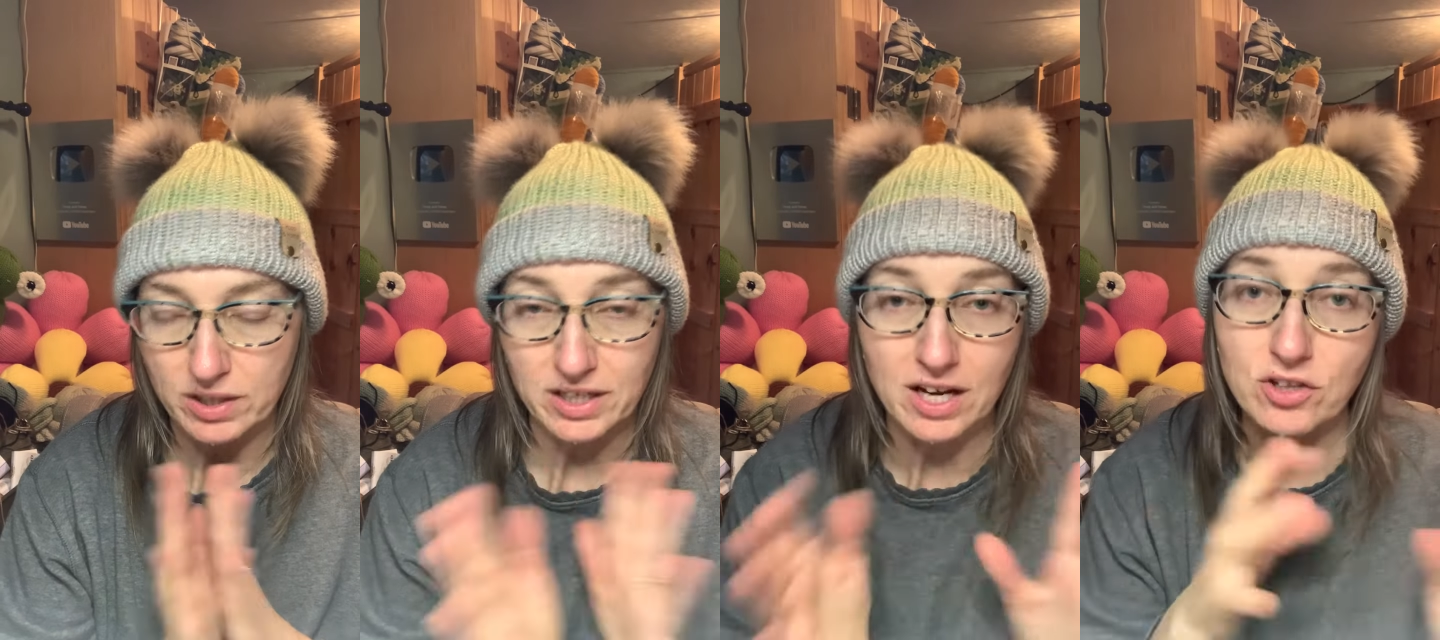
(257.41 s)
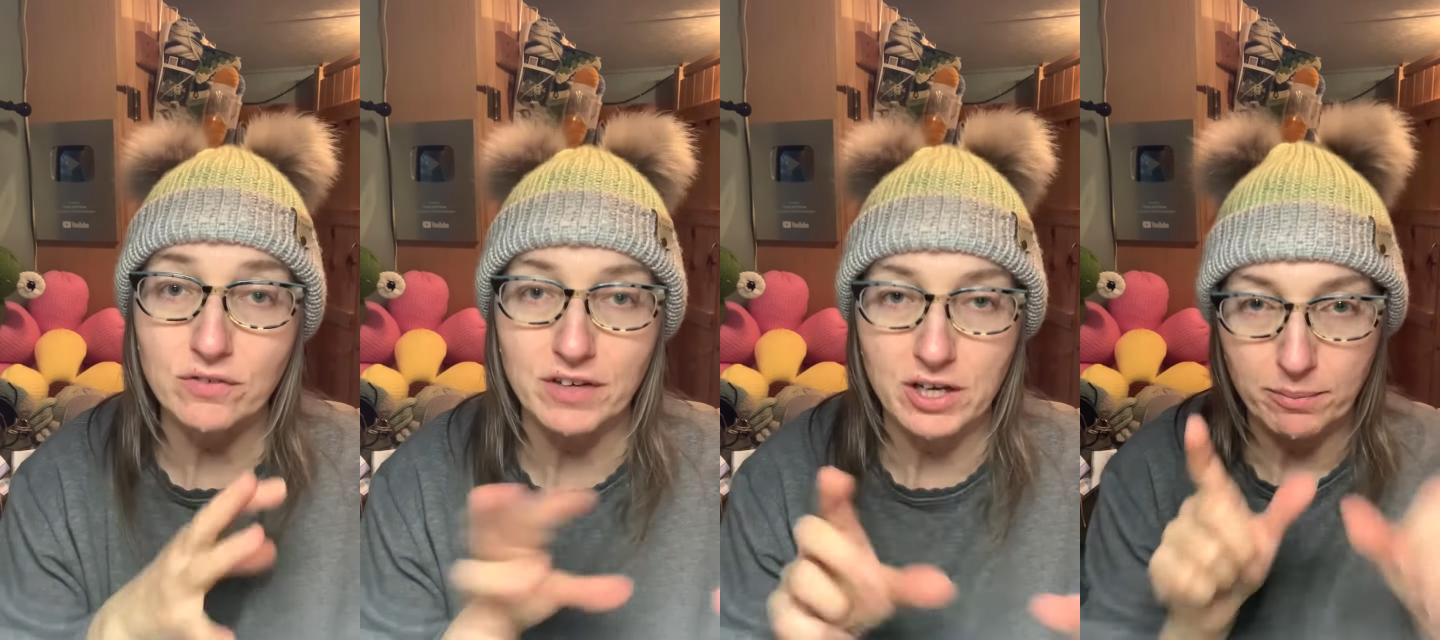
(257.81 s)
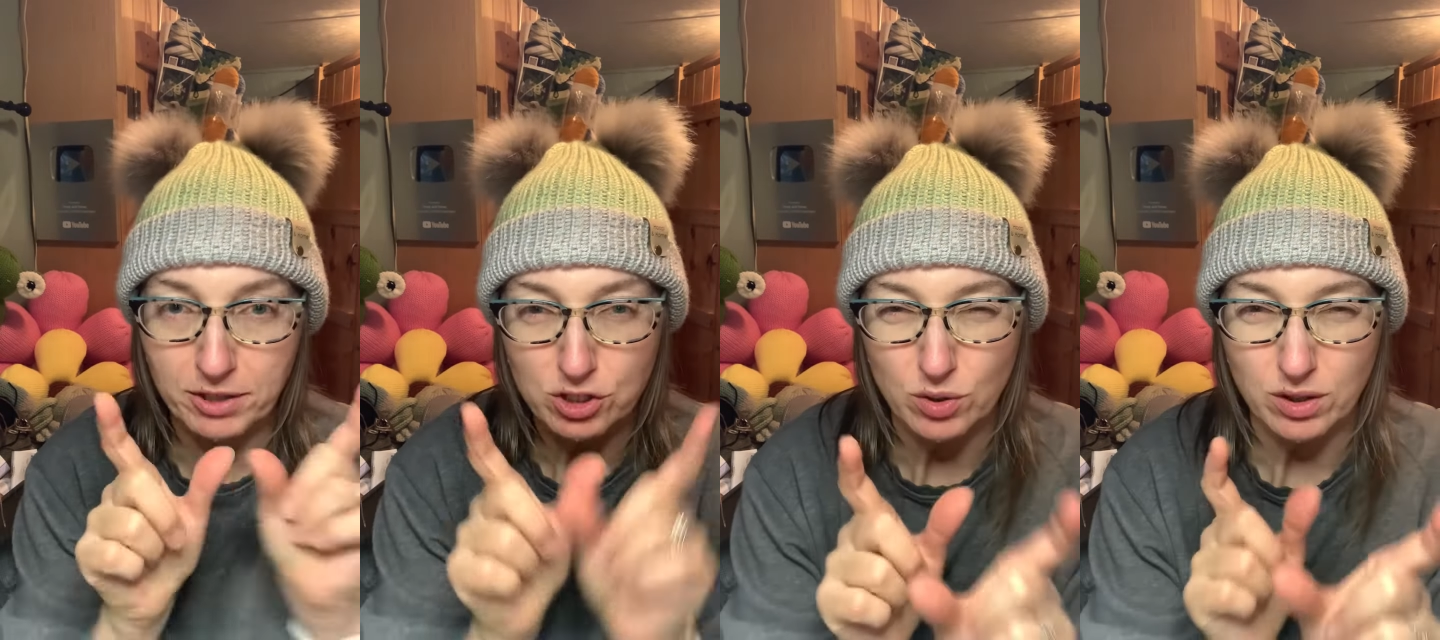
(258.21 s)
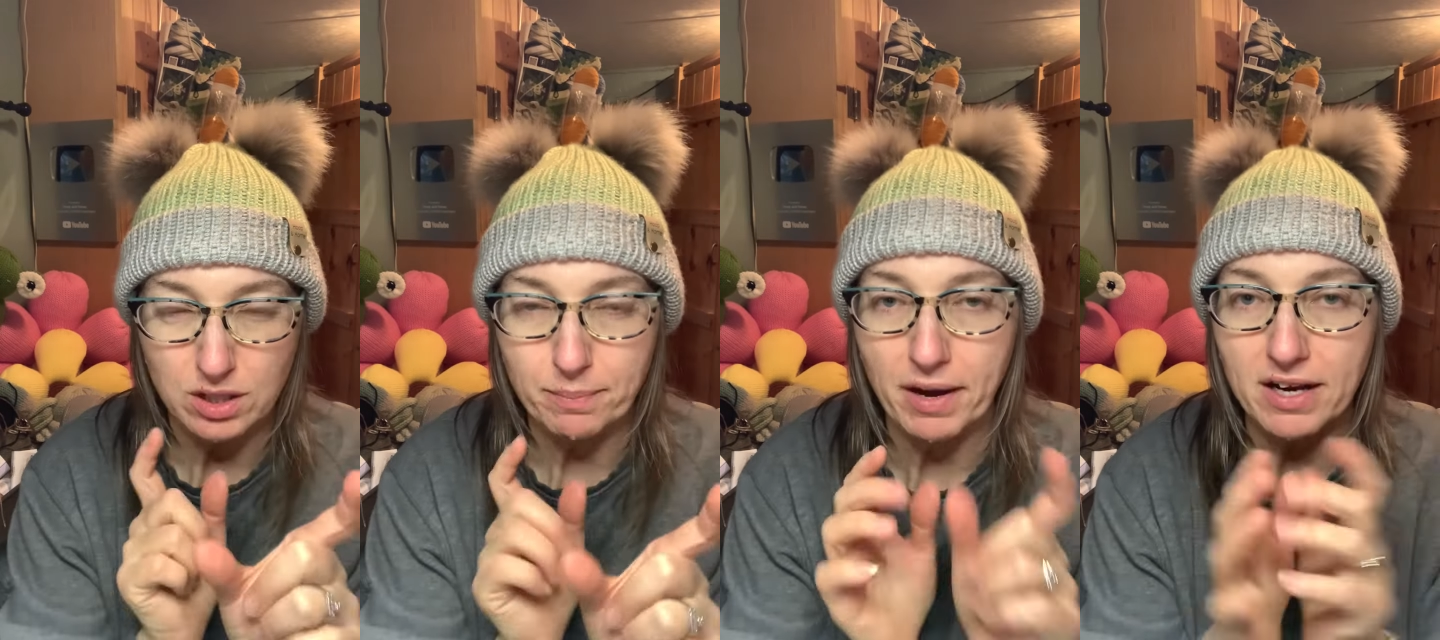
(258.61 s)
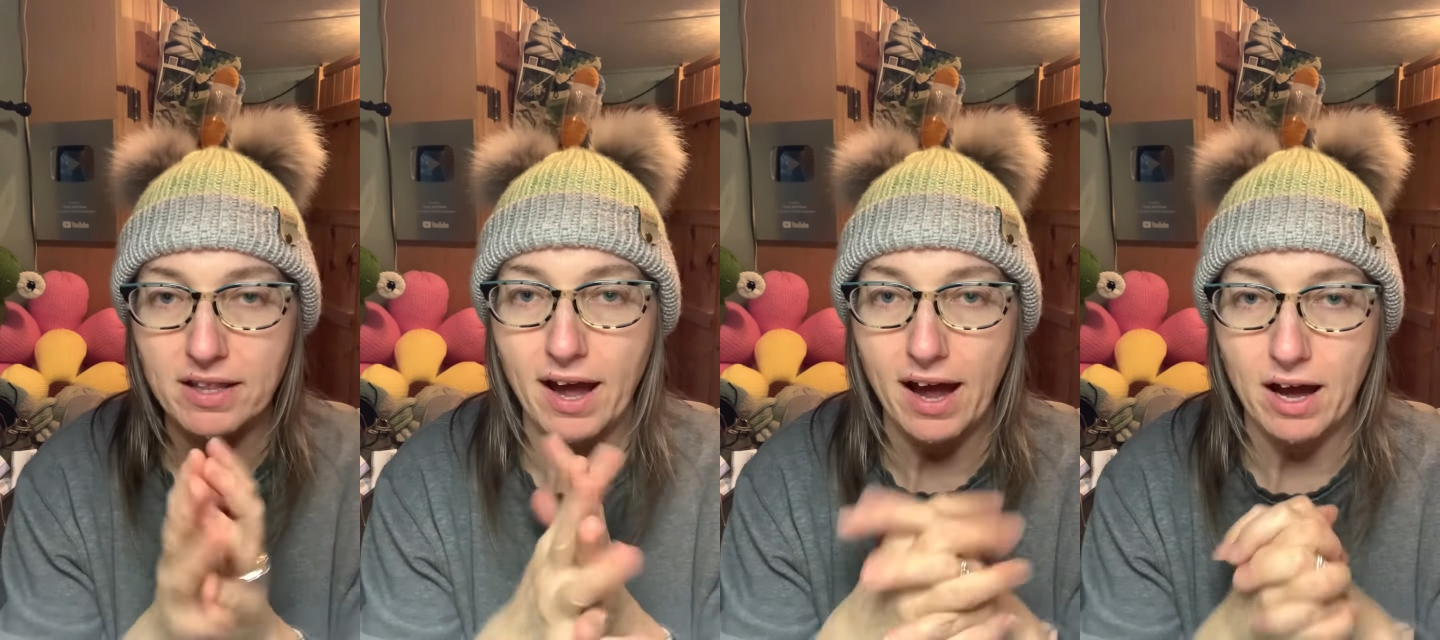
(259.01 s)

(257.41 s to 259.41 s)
in another video, I'm going to do a clip out of that,